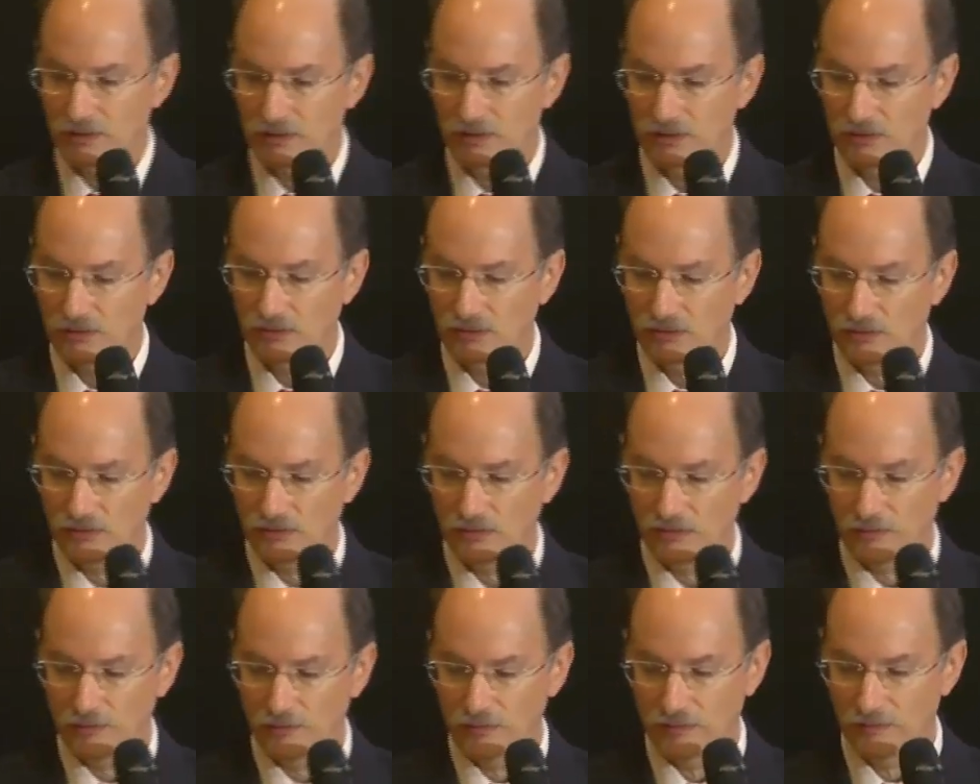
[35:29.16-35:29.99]

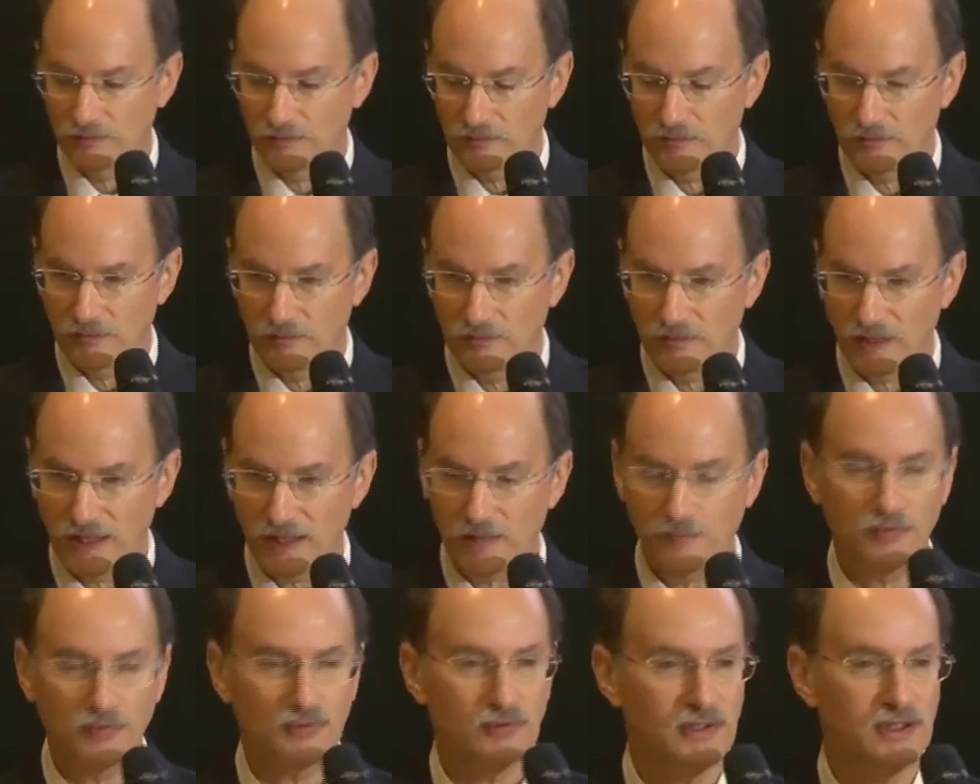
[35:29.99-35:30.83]
to
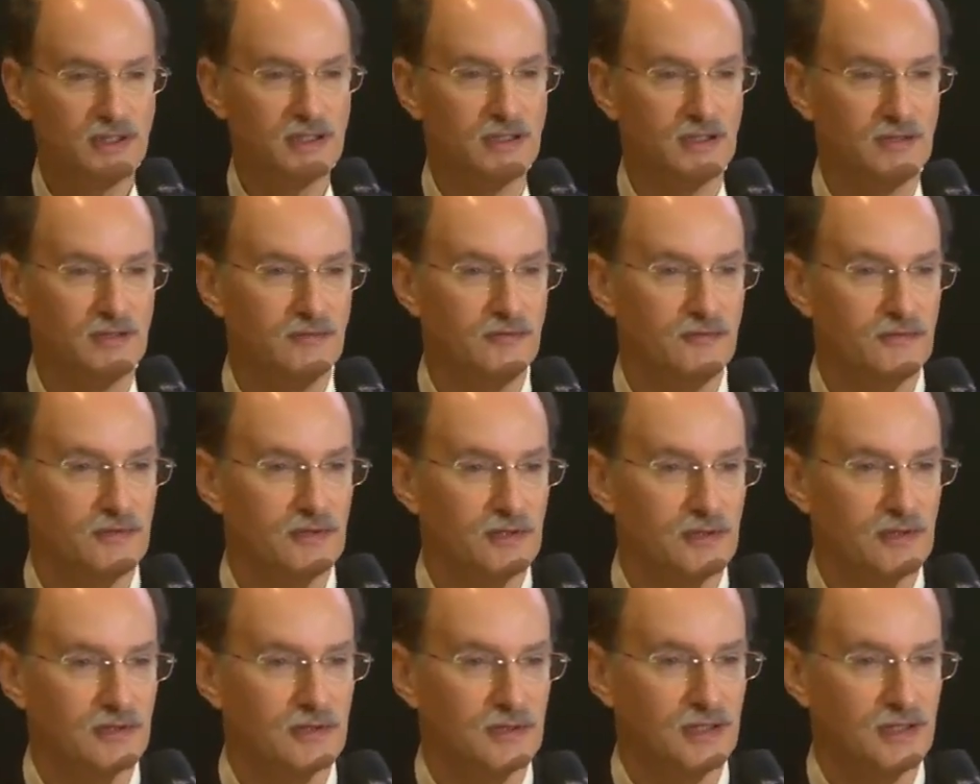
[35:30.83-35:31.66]
make believe
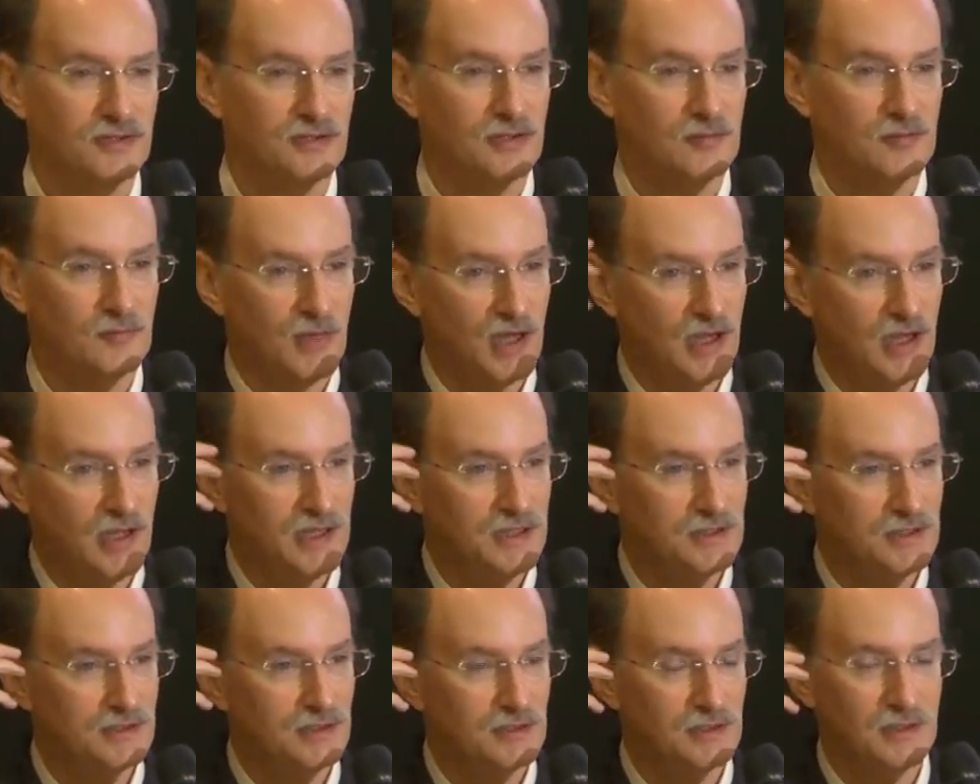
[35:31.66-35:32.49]
that their
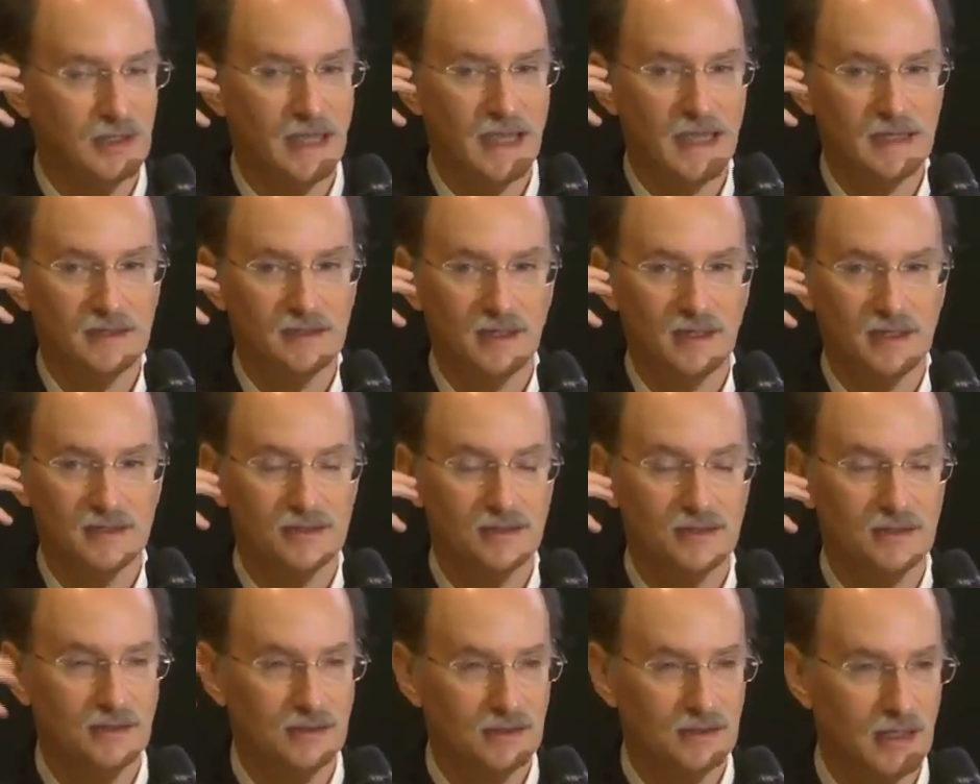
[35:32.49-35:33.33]
mind could act as
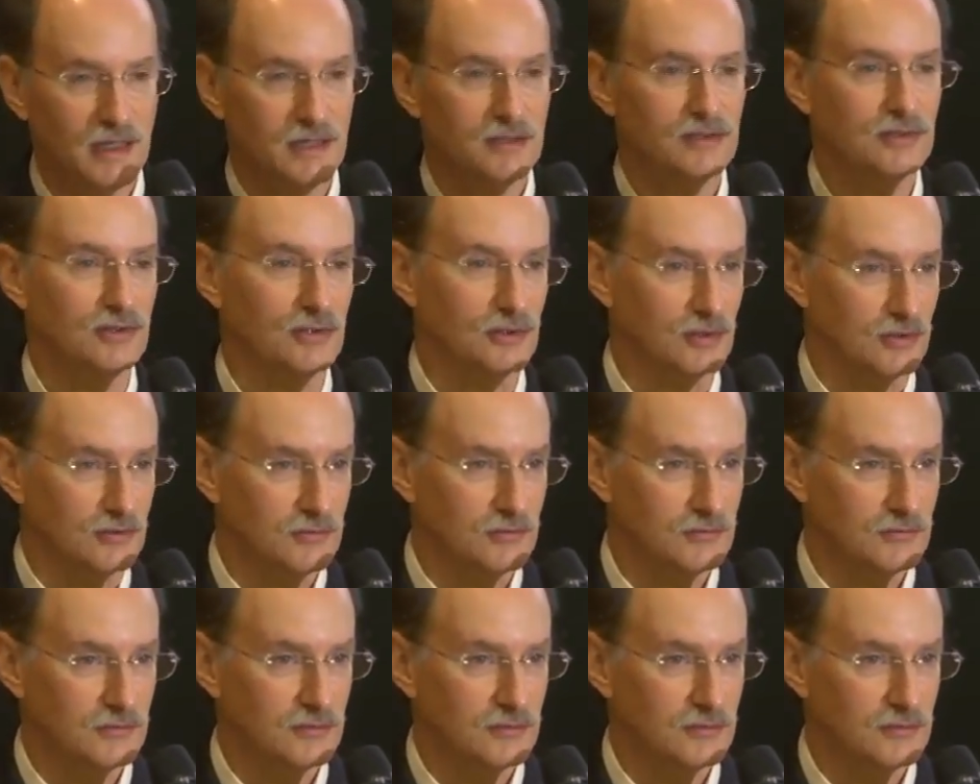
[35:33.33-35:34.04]
a detector